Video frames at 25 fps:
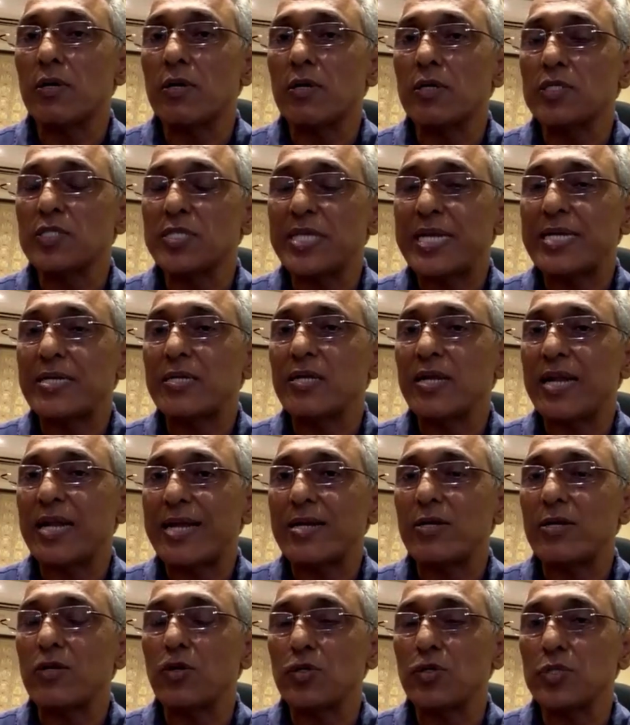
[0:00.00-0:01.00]
sector
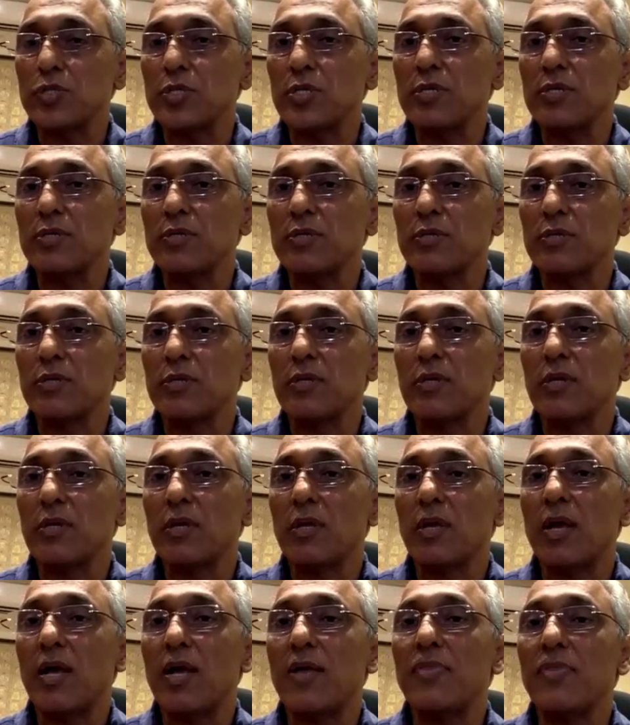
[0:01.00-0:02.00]
agnostic,
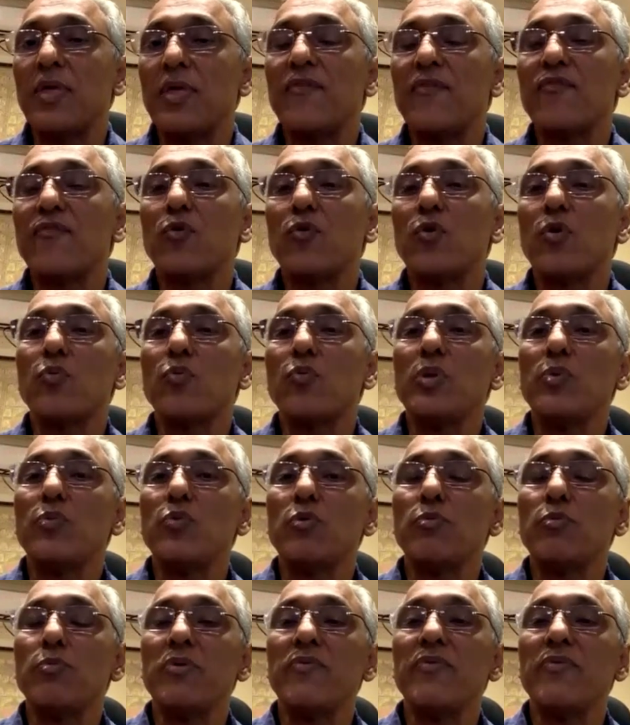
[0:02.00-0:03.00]
and therefore we
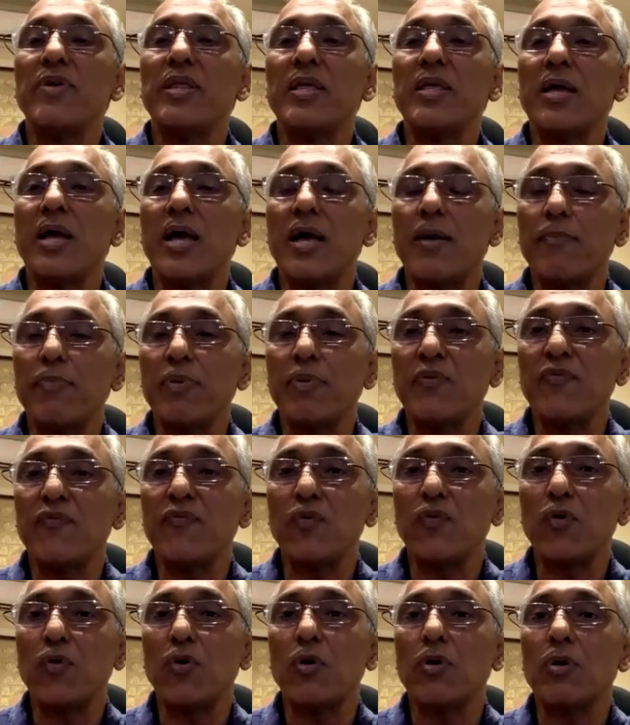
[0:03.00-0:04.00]
would be very happy
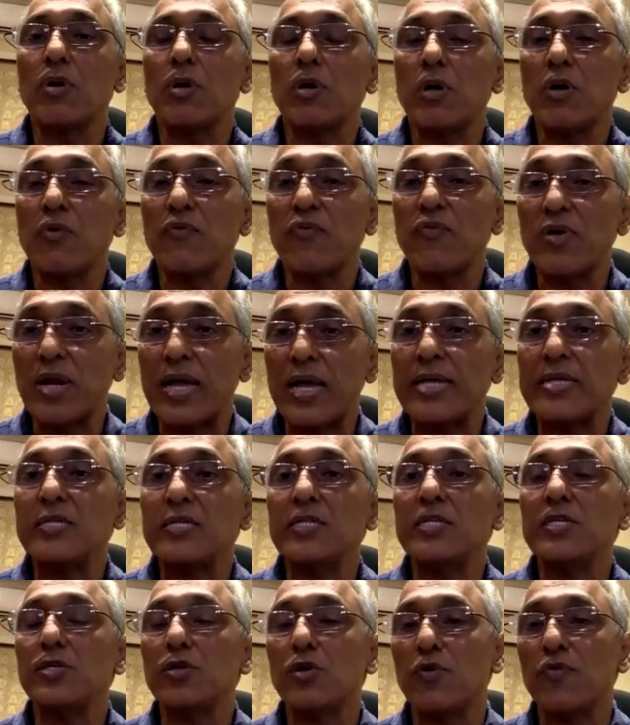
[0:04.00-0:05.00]
for a
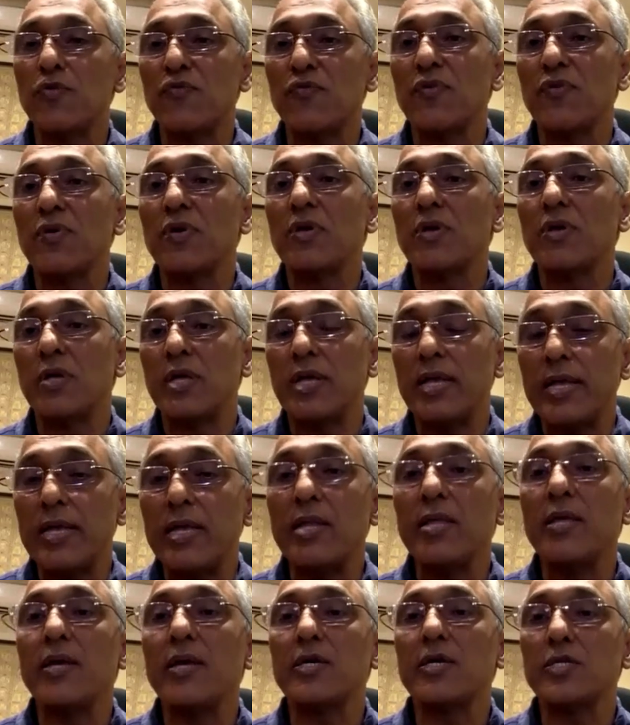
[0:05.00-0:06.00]
variety of
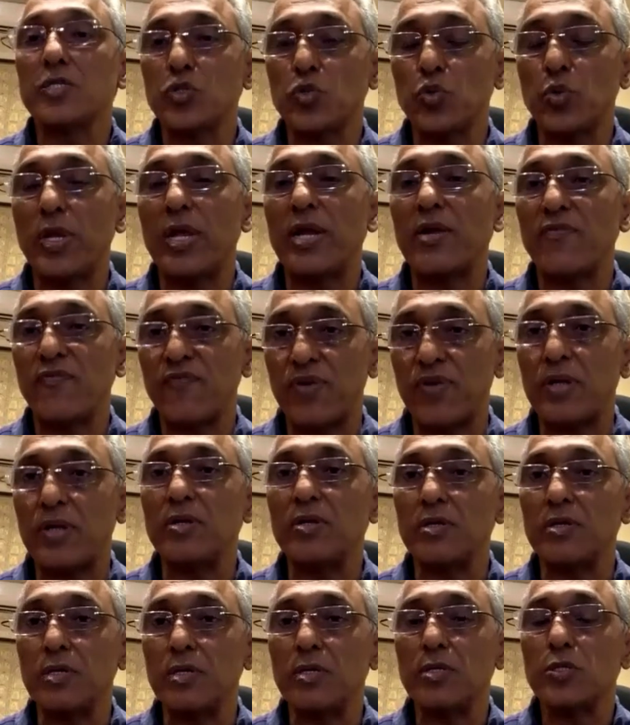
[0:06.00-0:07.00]
areas to get funded.